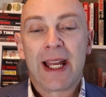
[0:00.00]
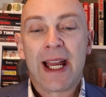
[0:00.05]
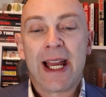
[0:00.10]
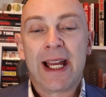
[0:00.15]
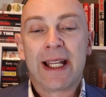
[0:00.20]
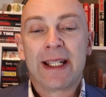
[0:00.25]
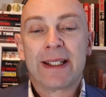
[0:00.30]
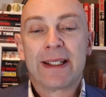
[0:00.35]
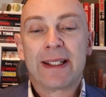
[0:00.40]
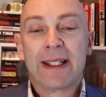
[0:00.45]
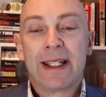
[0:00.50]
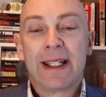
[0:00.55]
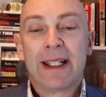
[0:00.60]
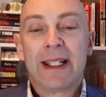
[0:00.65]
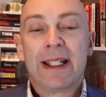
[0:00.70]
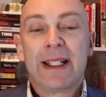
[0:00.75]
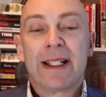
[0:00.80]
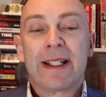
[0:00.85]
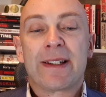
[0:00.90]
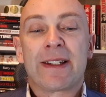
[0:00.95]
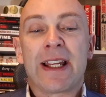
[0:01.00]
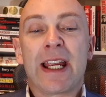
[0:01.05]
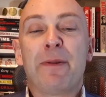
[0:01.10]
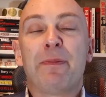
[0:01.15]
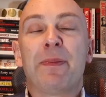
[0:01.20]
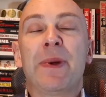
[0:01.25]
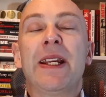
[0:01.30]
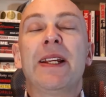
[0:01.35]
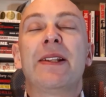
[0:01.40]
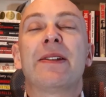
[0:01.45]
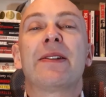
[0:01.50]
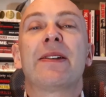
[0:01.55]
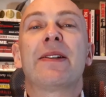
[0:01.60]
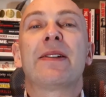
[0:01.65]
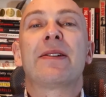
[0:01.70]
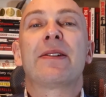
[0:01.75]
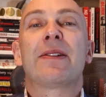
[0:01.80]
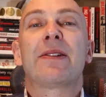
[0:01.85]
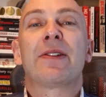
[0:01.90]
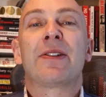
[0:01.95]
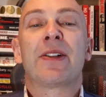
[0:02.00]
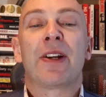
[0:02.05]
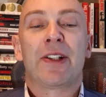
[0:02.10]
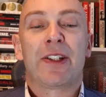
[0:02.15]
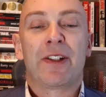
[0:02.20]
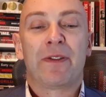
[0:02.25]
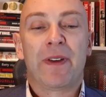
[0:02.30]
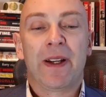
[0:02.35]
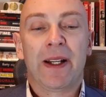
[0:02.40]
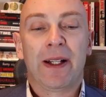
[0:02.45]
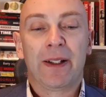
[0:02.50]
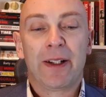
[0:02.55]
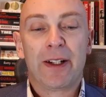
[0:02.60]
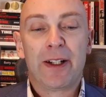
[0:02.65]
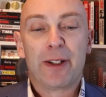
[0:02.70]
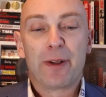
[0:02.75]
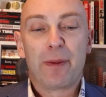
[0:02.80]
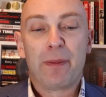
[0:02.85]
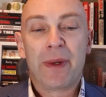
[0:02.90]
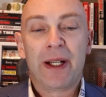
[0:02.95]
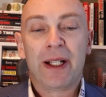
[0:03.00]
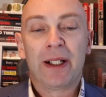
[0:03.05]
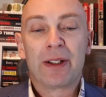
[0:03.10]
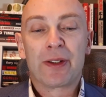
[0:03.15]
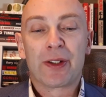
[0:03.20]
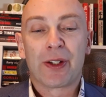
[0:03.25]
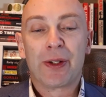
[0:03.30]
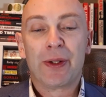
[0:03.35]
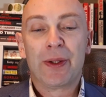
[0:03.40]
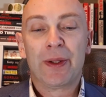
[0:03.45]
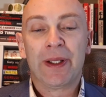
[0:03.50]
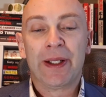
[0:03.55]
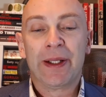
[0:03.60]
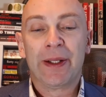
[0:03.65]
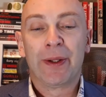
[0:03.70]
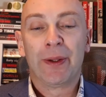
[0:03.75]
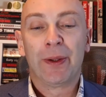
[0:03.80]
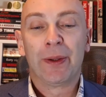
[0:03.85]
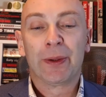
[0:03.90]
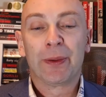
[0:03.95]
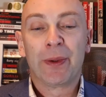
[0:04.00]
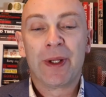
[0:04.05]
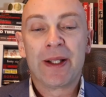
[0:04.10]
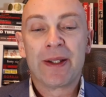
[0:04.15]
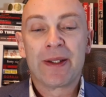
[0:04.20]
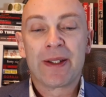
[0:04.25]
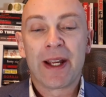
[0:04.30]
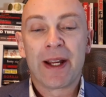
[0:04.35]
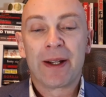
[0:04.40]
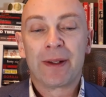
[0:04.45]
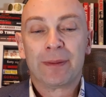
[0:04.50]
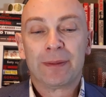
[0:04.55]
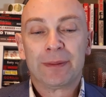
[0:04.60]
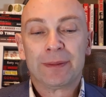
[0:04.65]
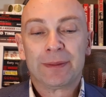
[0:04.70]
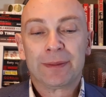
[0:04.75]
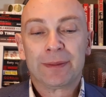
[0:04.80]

and St Peter's Church of England Middle School in Old Windsor.